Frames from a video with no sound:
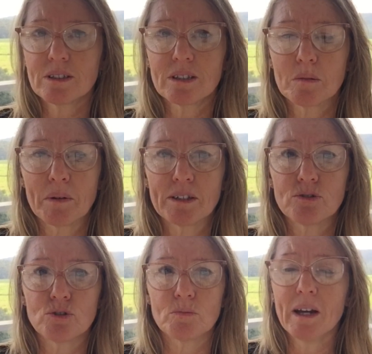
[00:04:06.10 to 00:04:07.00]
to the
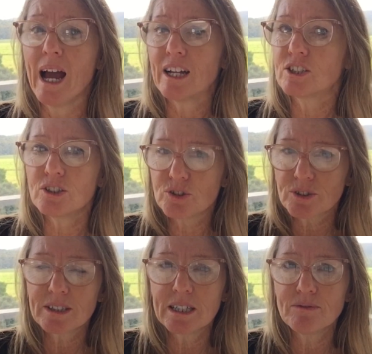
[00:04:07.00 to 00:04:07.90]
bedroom. She
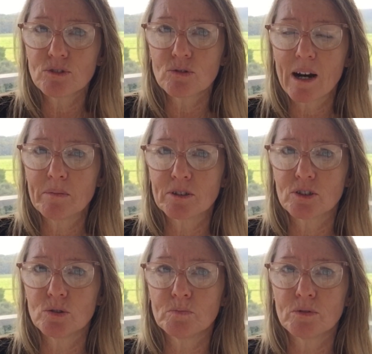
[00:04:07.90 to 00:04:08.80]
doesn't even grab her
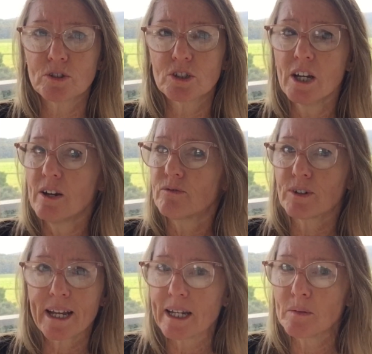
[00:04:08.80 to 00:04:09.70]
toothbrush.
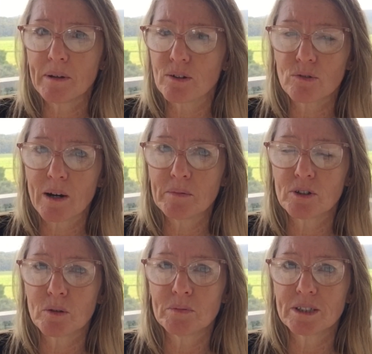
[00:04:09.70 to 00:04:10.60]
Forget about grabbing
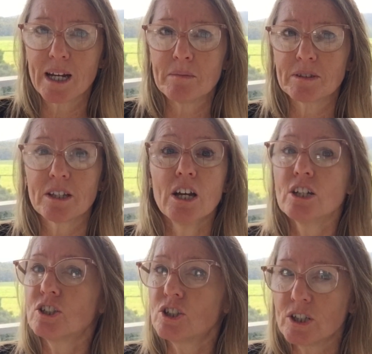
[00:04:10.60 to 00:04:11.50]
her pajamas.
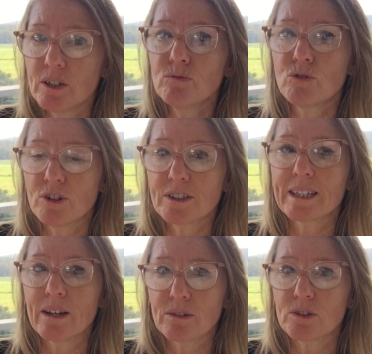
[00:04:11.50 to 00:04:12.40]
She runs
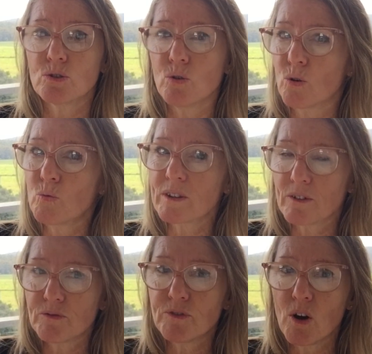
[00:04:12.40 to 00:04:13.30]
out the door with a
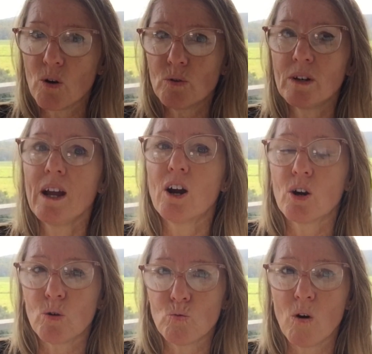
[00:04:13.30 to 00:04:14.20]
phone,
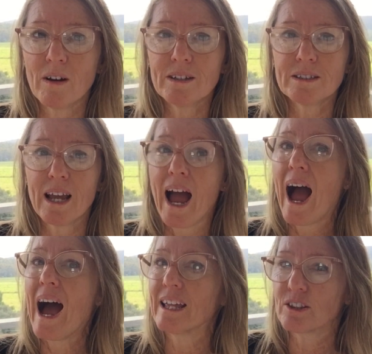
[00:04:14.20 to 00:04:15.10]
her wallet,
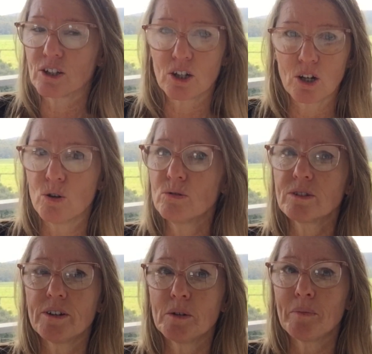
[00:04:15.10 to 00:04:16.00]
and the clothes
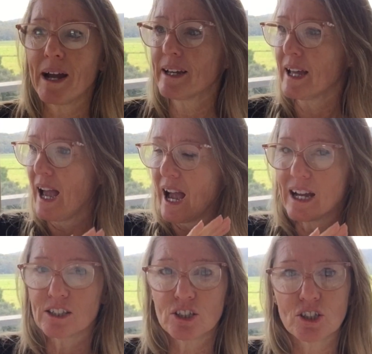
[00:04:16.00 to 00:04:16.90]
on her back,
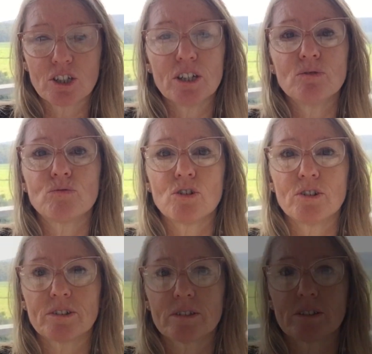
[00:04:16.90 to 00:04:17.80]
and she
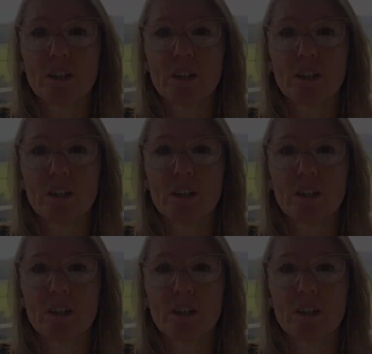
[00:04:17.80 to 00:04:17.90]
runs.